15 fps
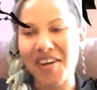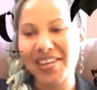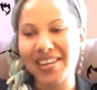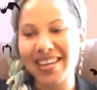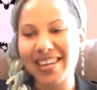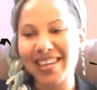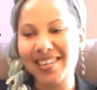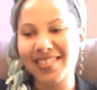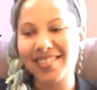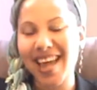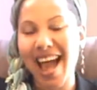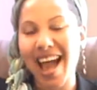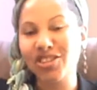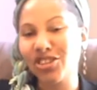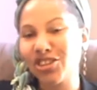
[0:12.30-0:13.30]
is
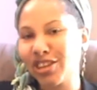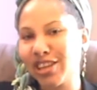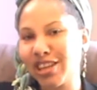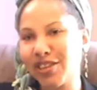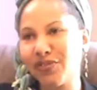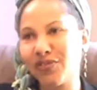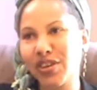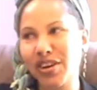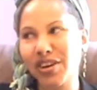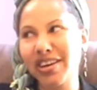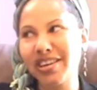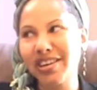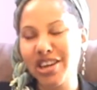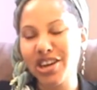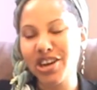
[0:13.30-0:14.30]
actually very
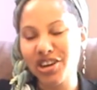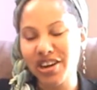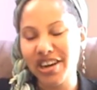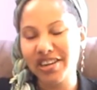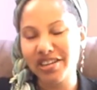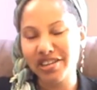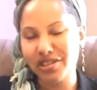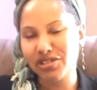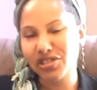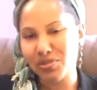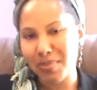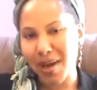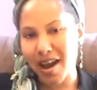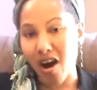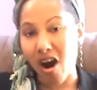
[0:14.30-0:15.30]
near and dear to
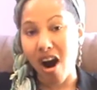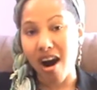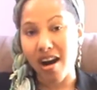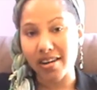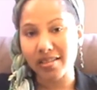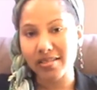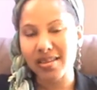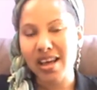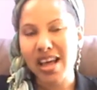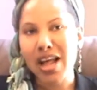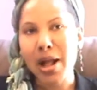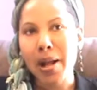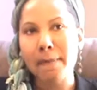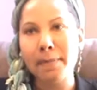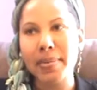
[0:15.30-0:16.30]
my heart
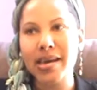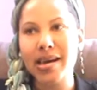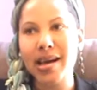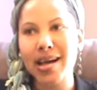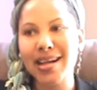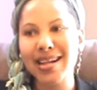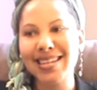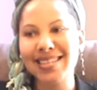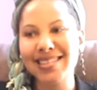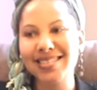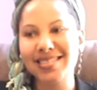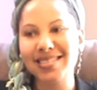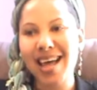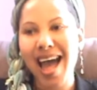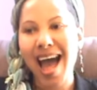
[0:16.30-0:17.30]

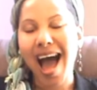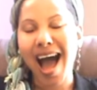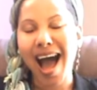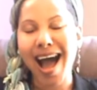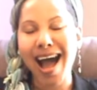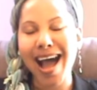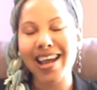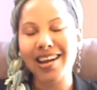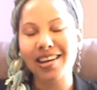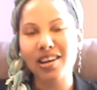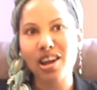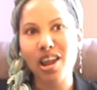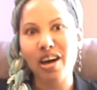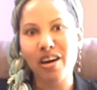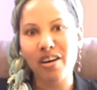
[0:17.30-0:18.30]
because I
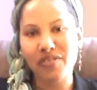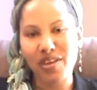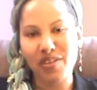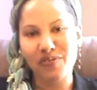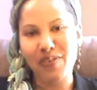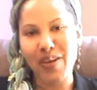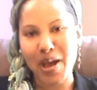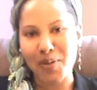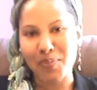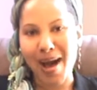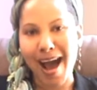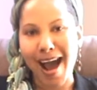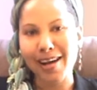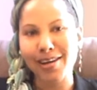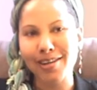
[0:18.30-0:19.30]
love
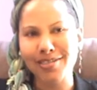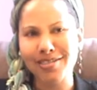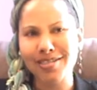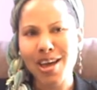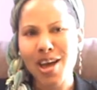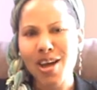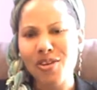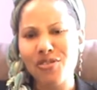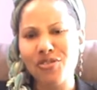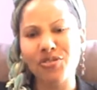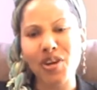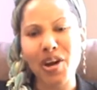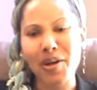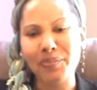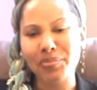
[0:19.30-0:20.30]
vampires.
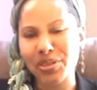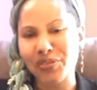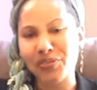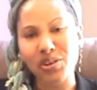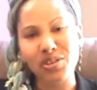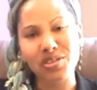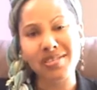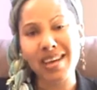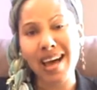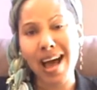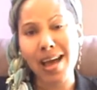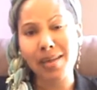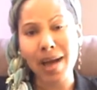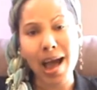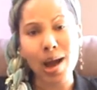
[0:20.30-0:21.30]
From the first
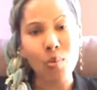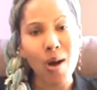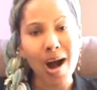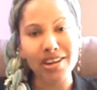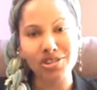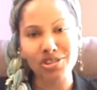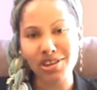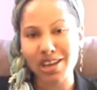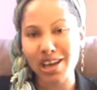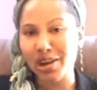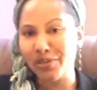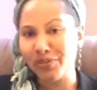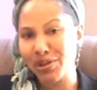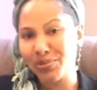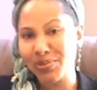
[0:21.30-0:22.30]
time I watched
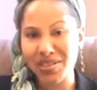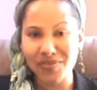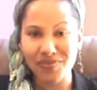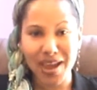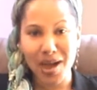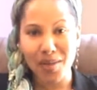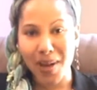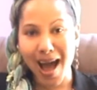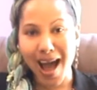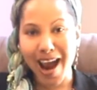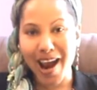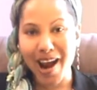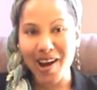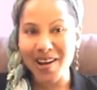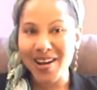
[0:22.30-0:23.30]
Interview with the
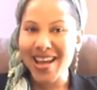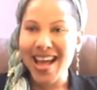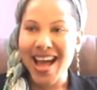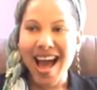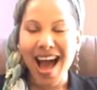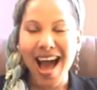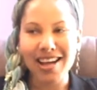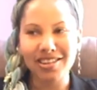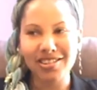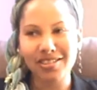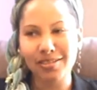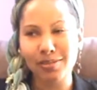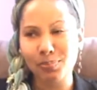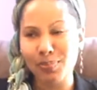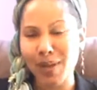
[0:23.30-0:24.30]
Vampire, I became,
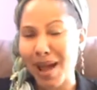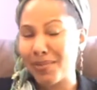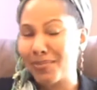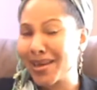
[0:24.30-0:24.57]
I